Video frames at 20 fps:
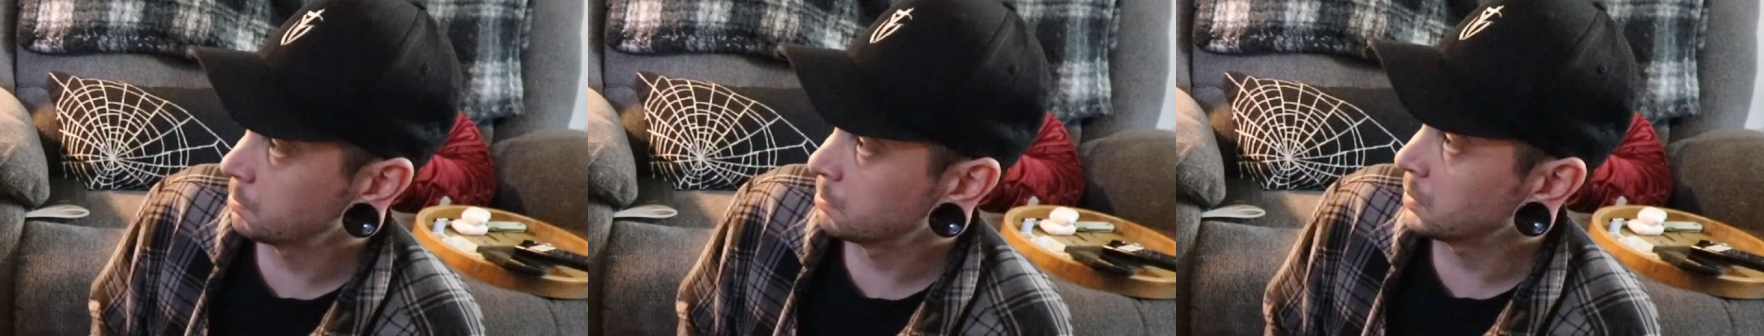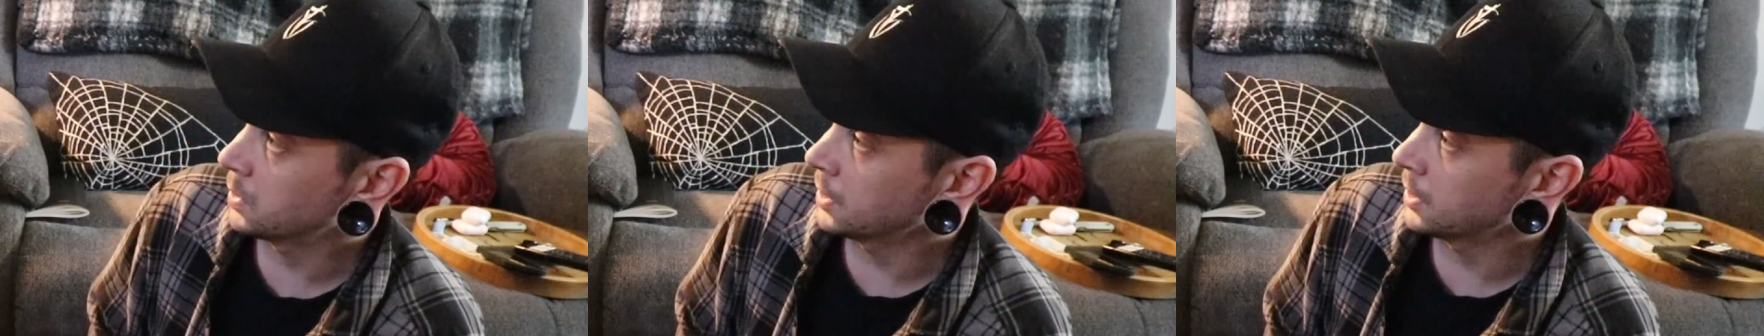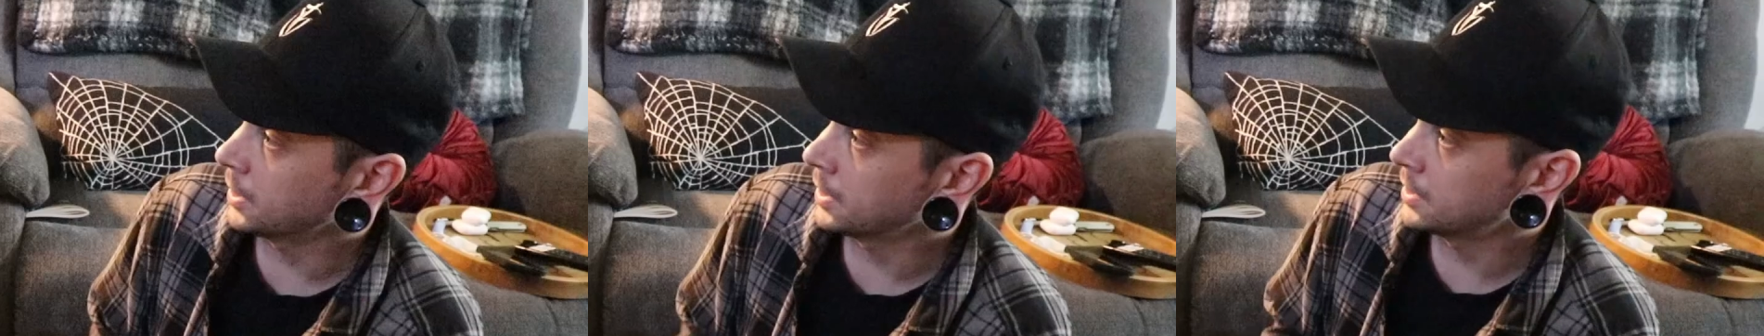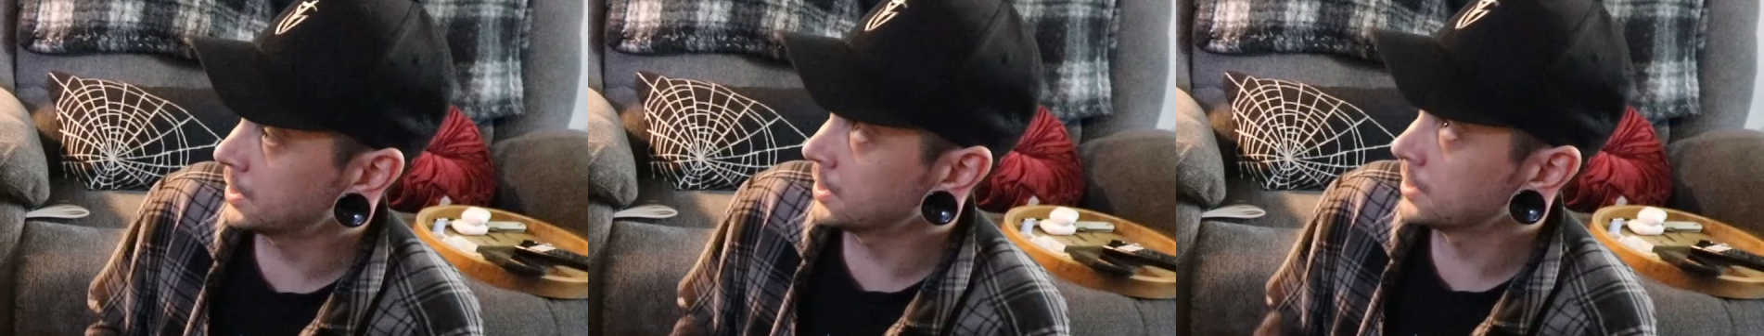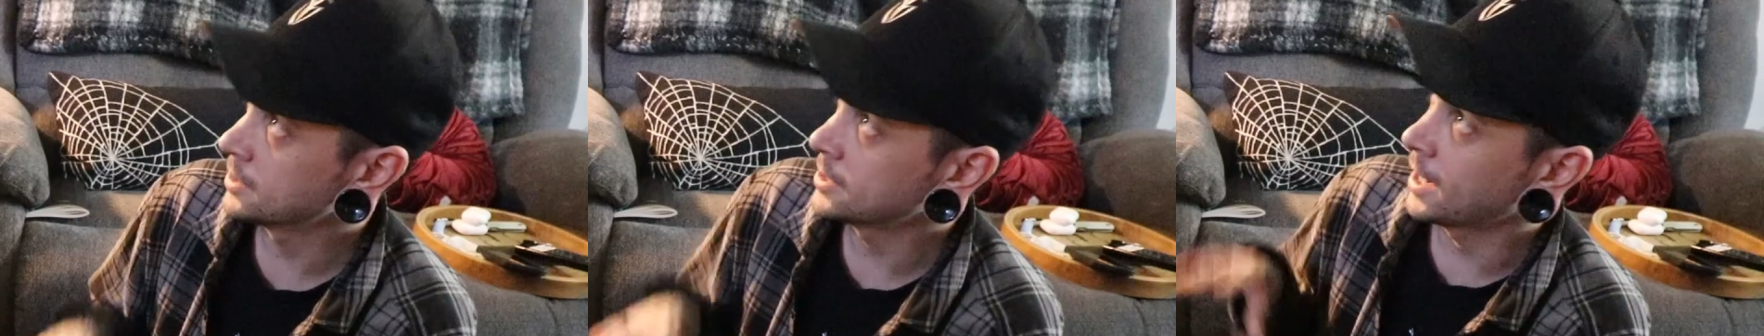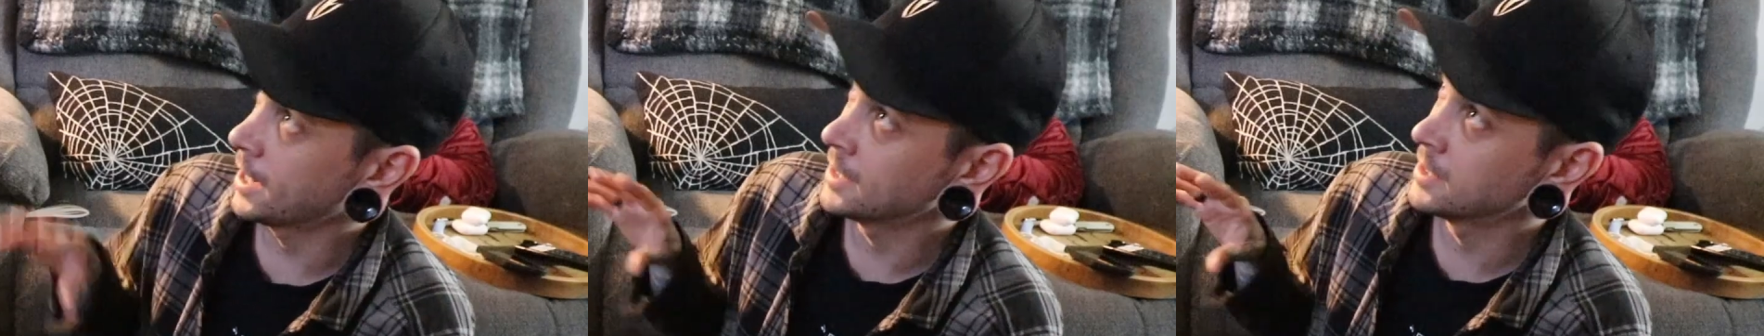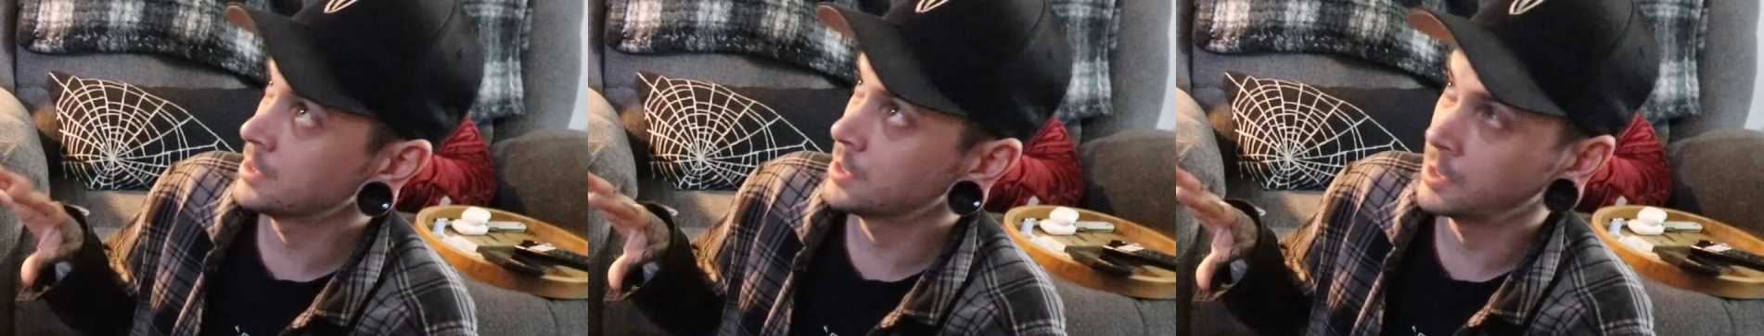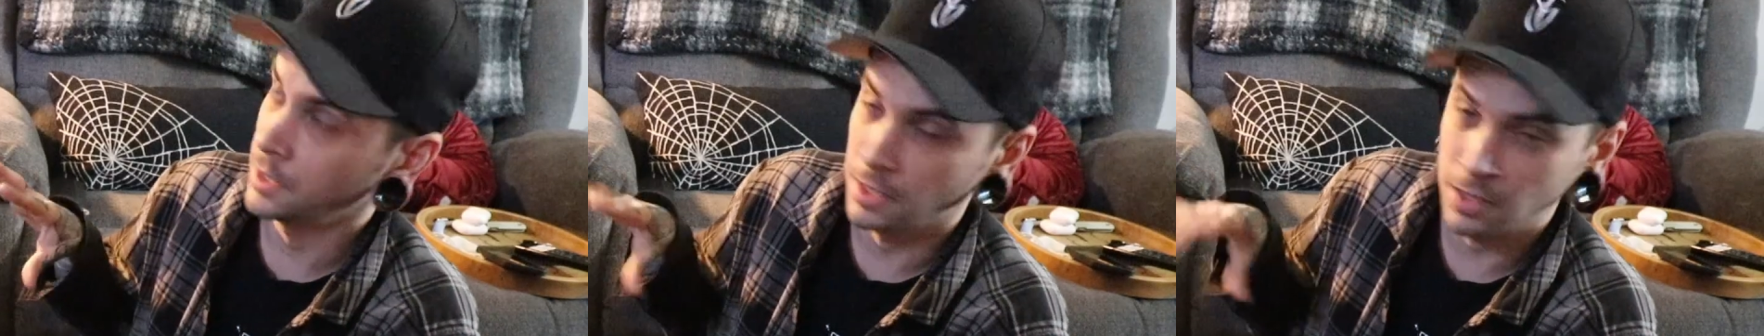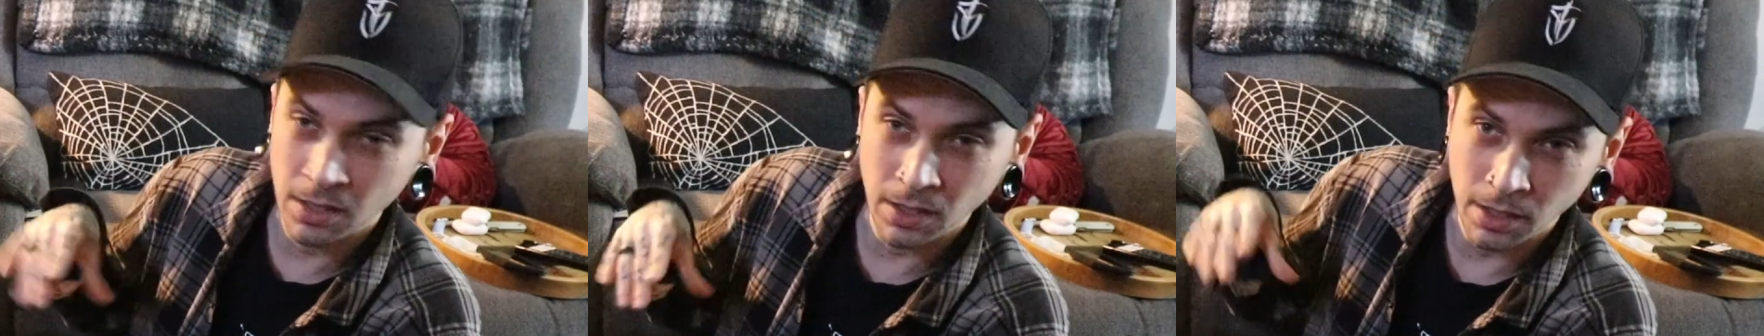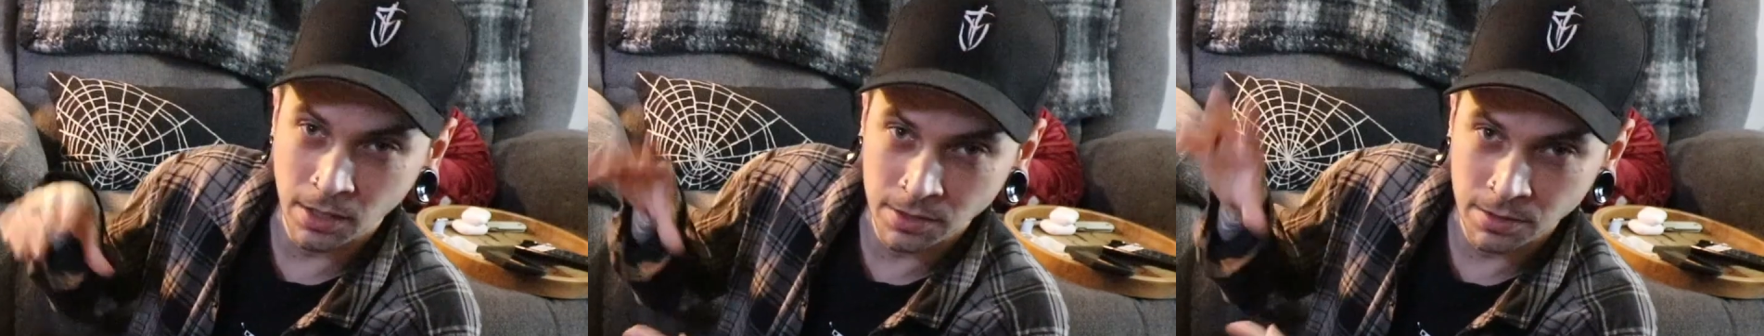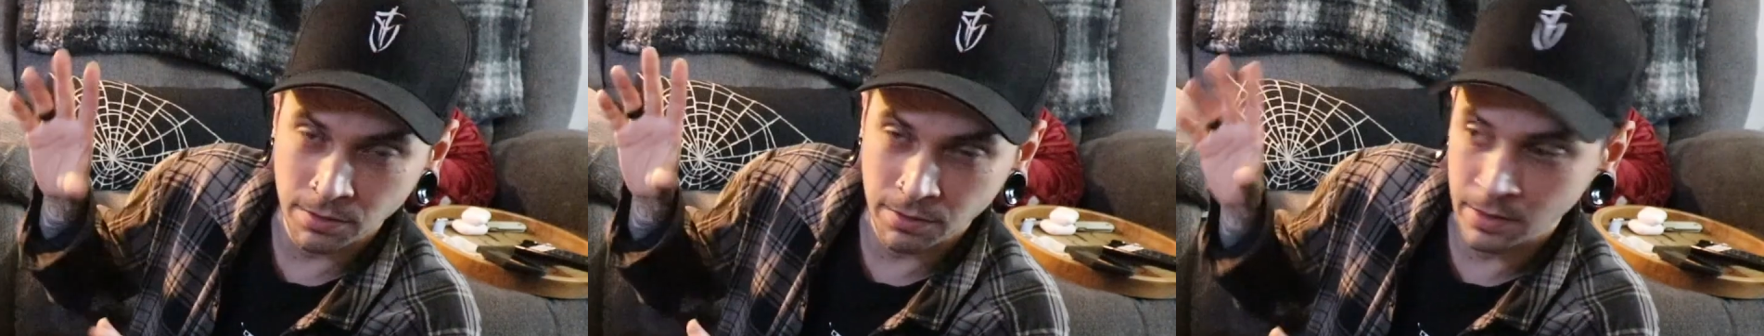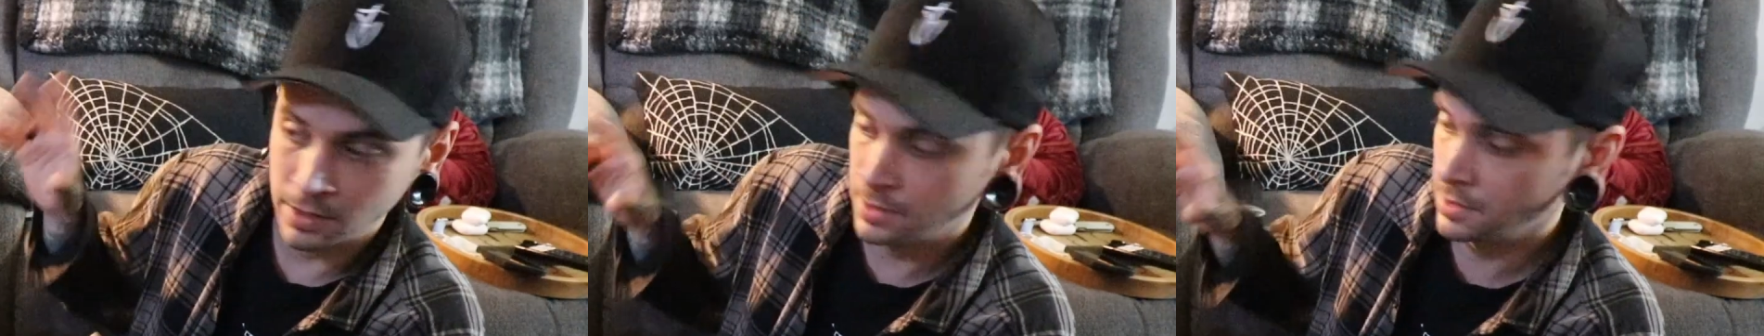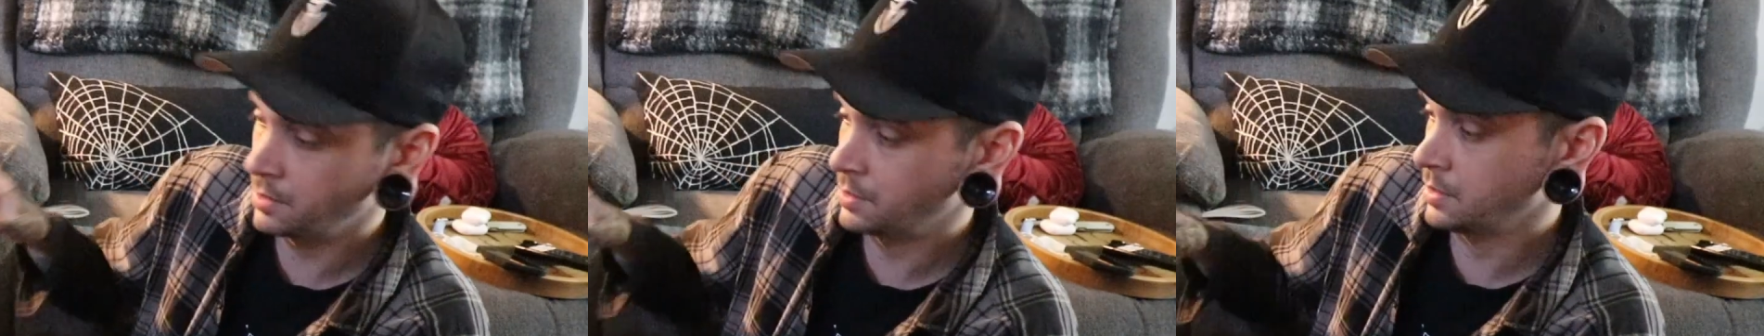but it does add to the cost of this.